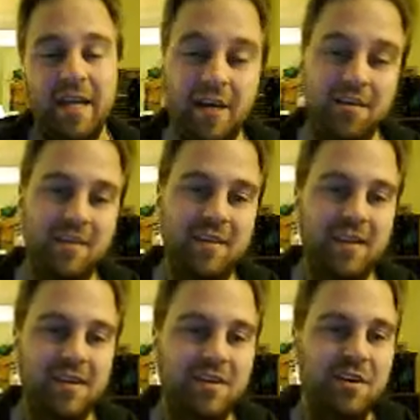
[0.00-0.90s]
health
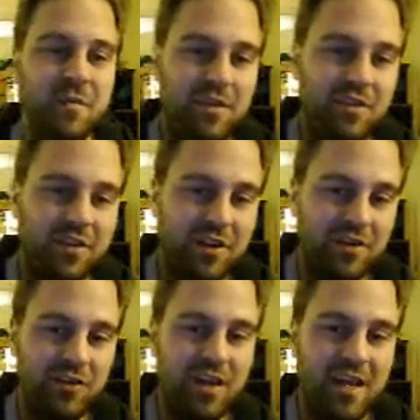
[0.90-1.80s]
to turn him into your little
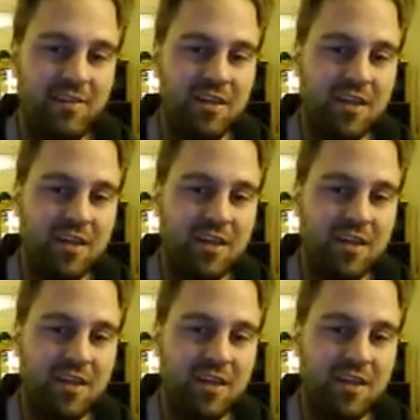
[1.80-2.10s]
slave,